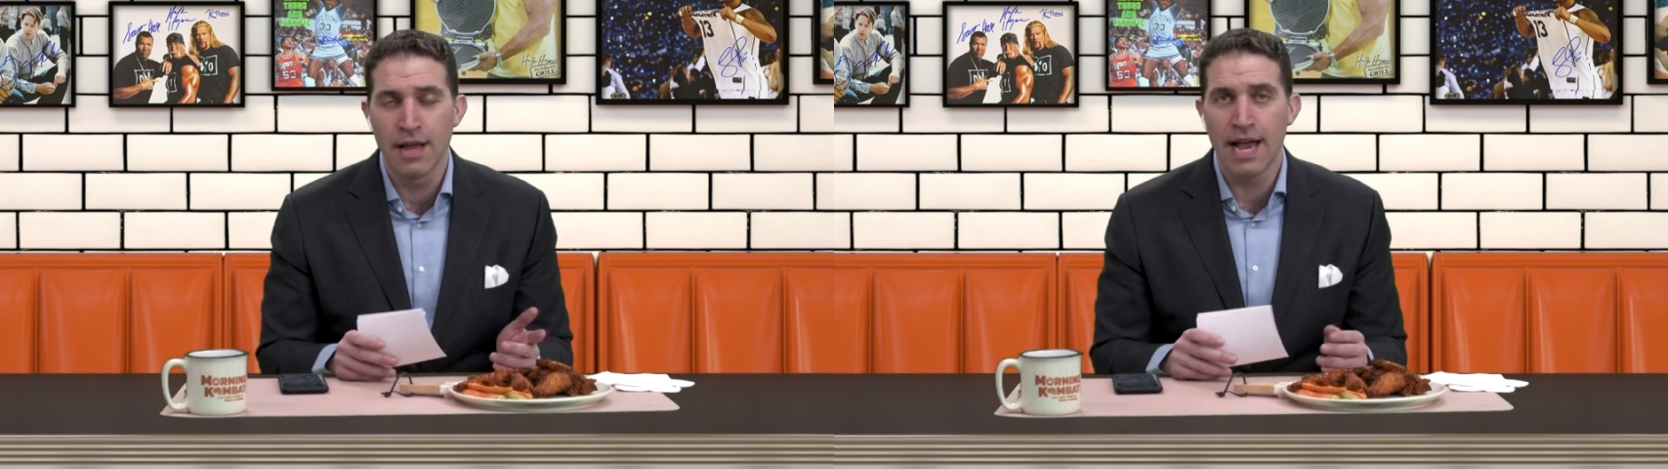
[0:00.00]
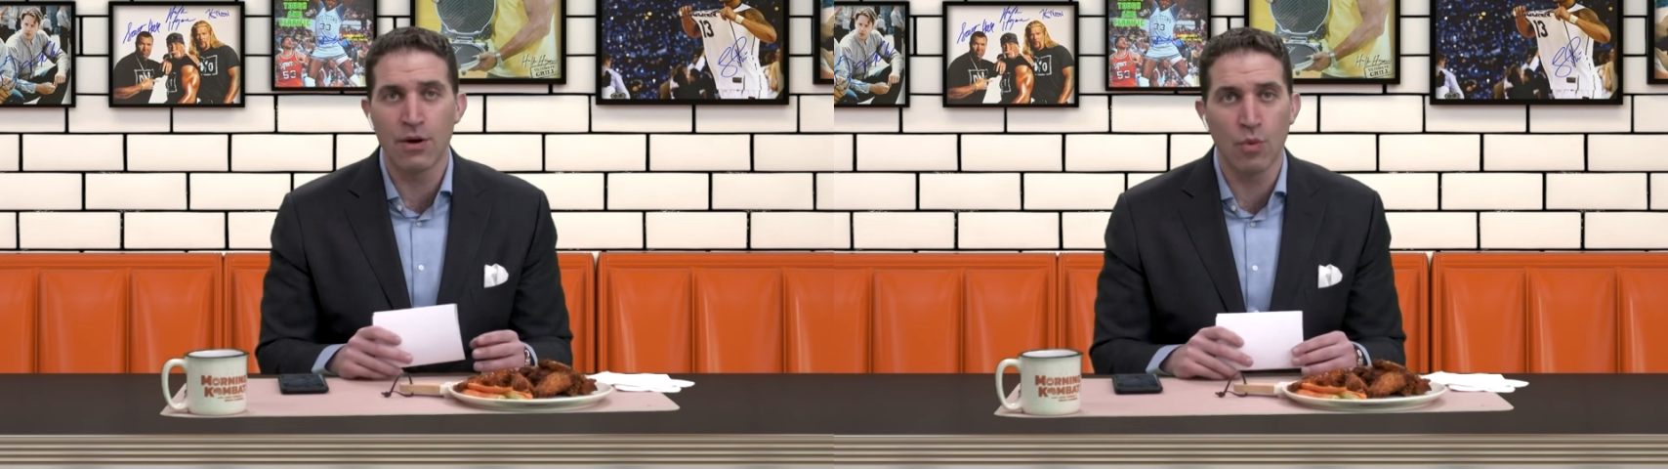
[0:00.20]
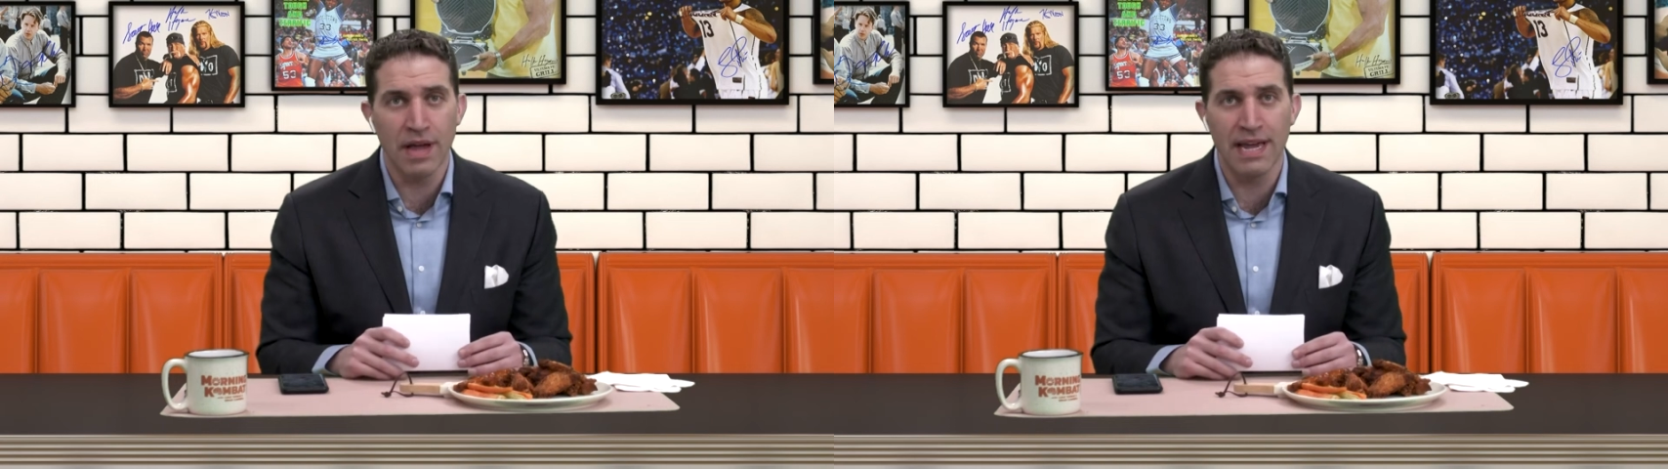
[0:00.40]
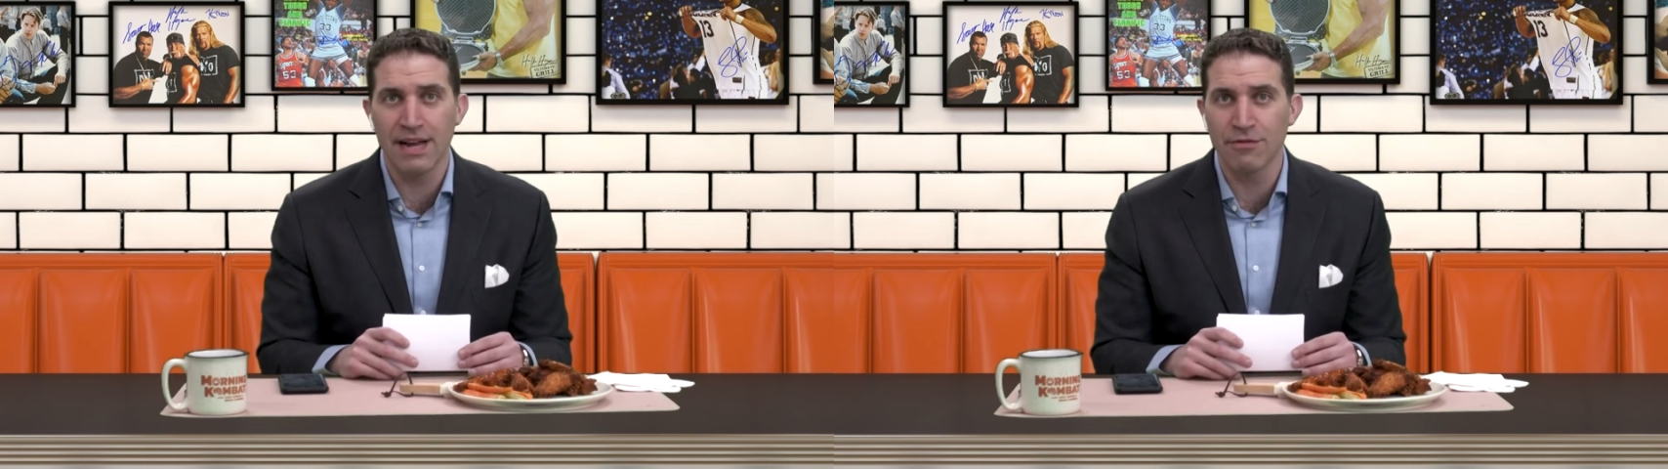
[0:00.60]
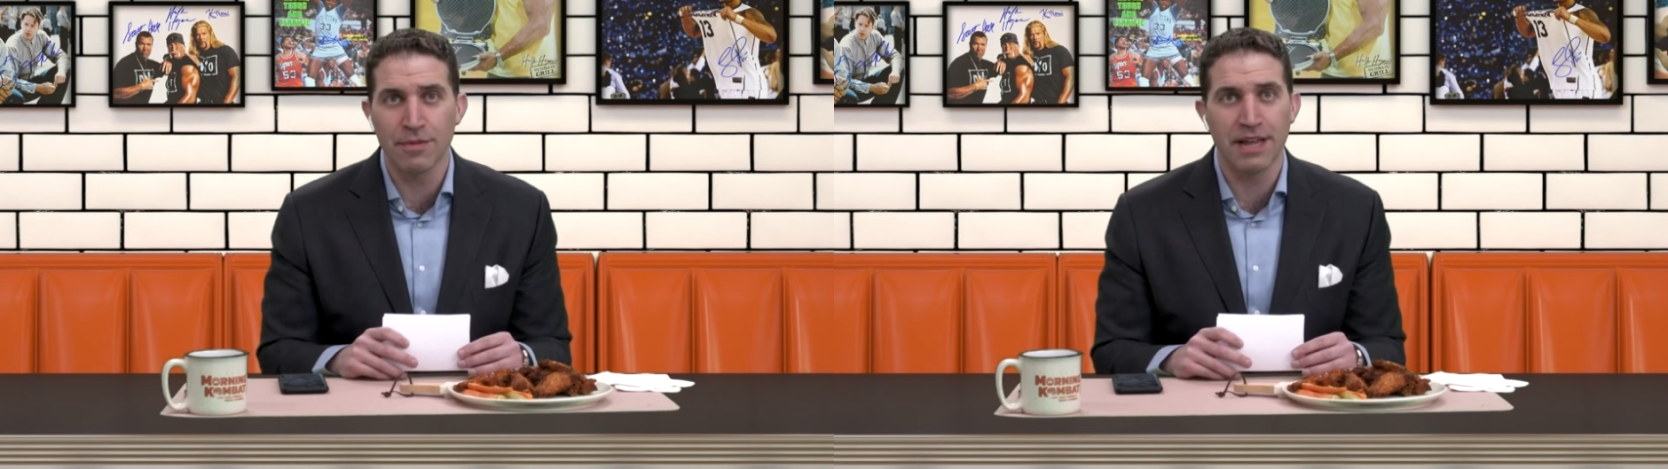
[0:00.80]
and we and
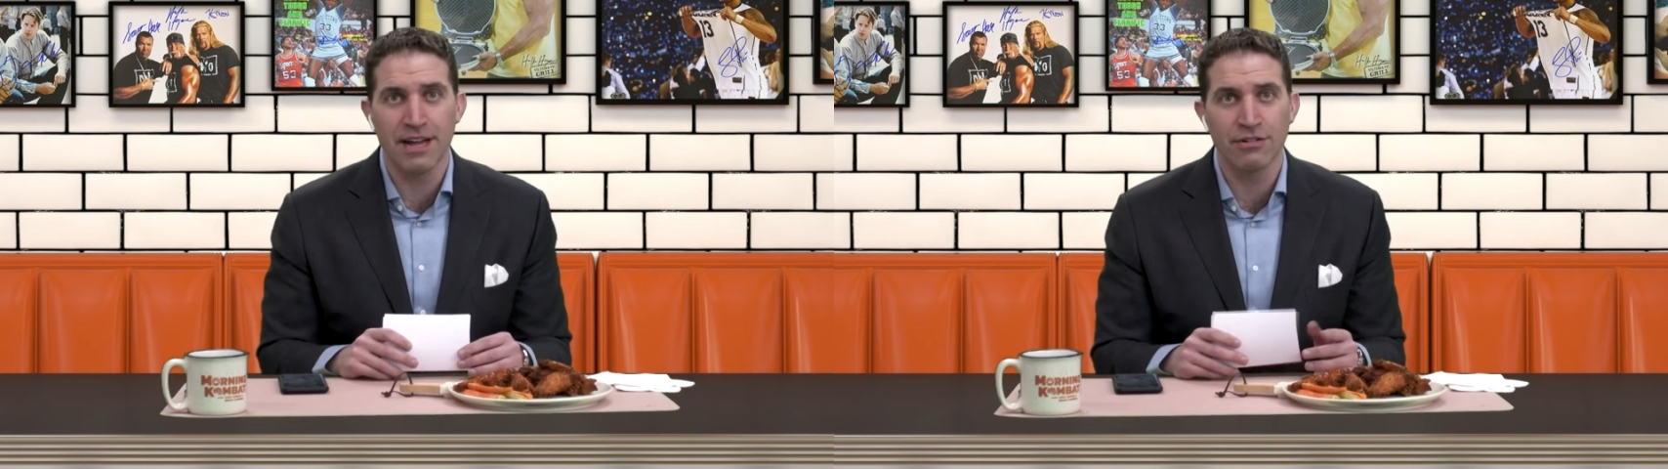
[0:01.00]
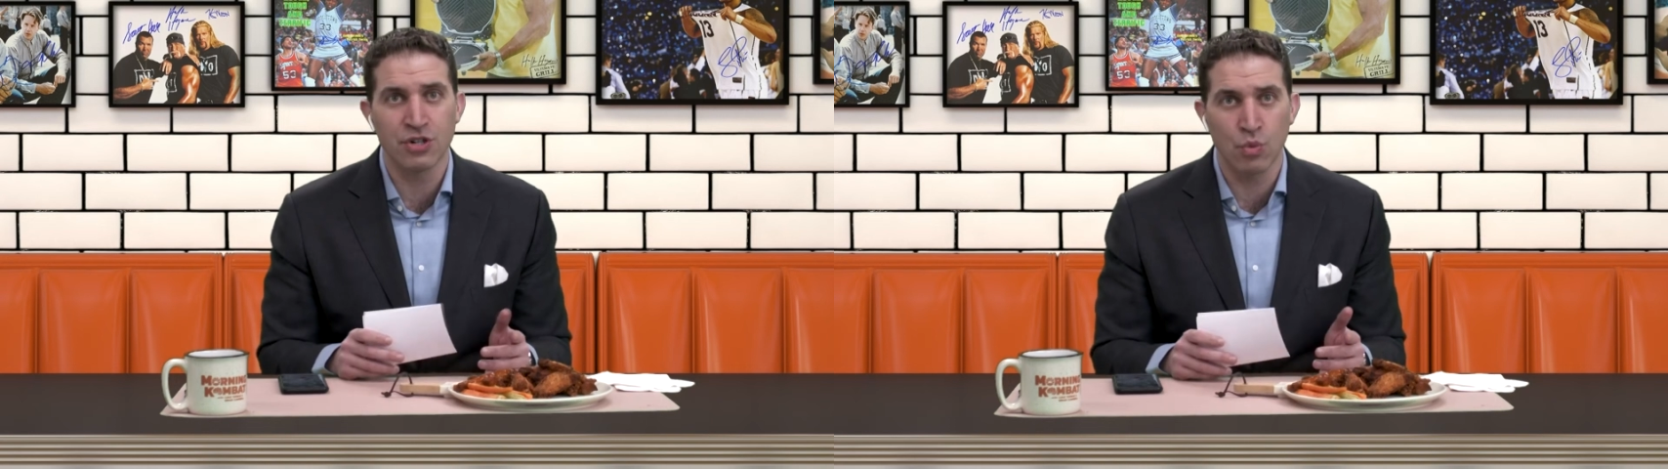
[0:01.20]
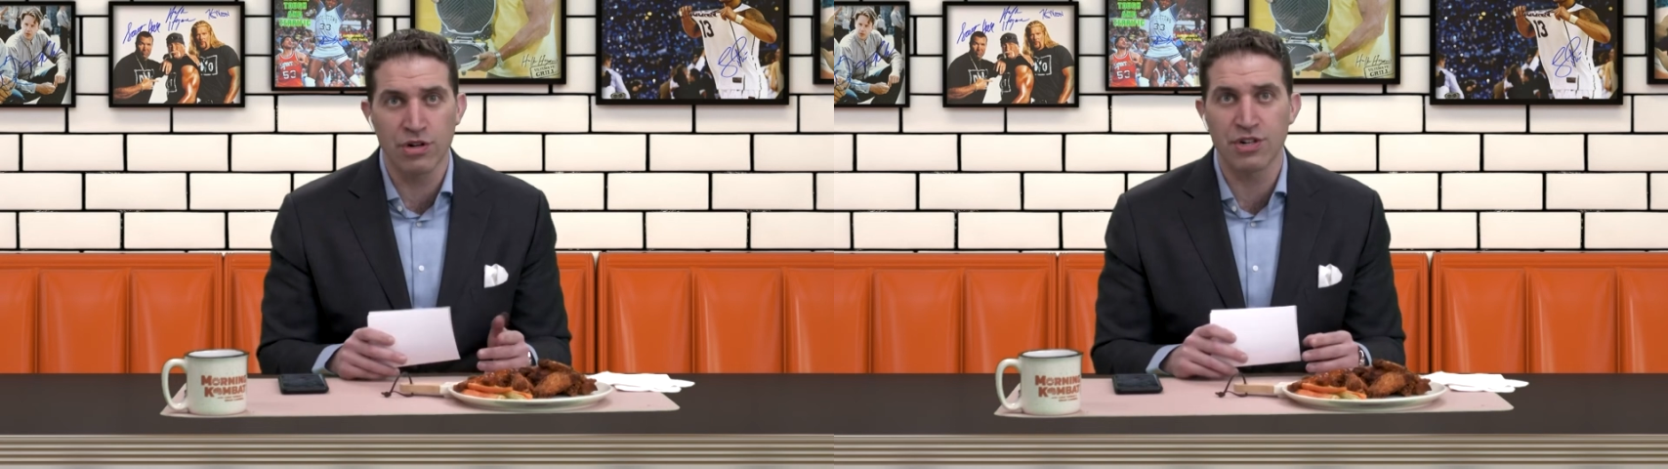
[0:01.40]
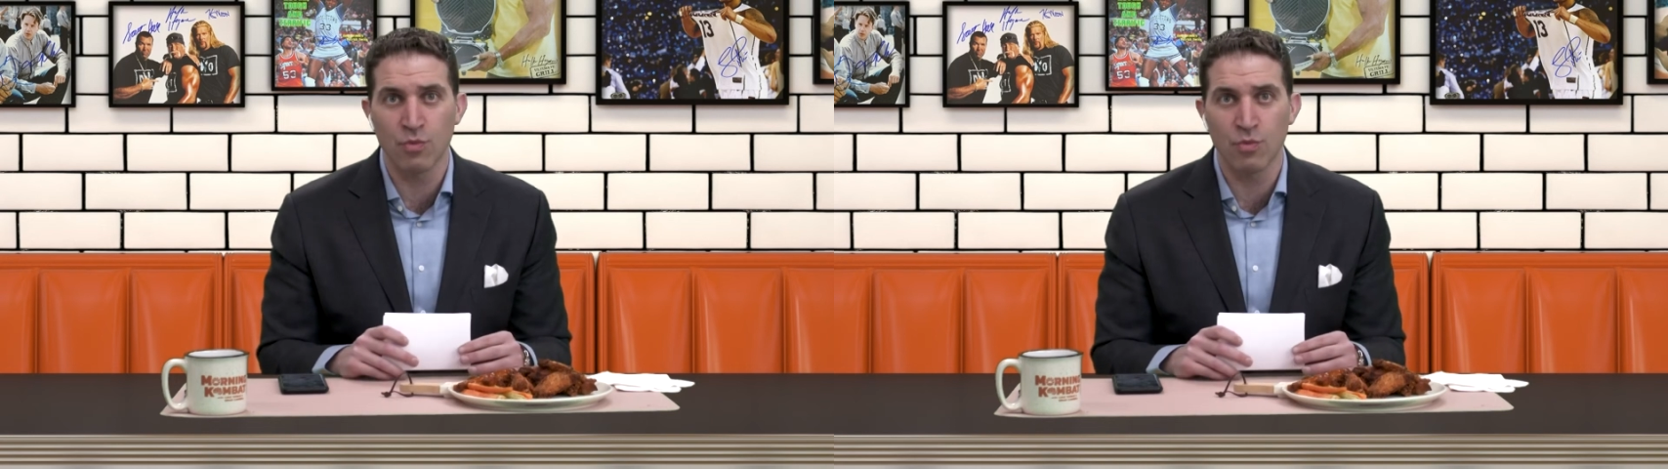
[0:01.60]
everybody else should wish him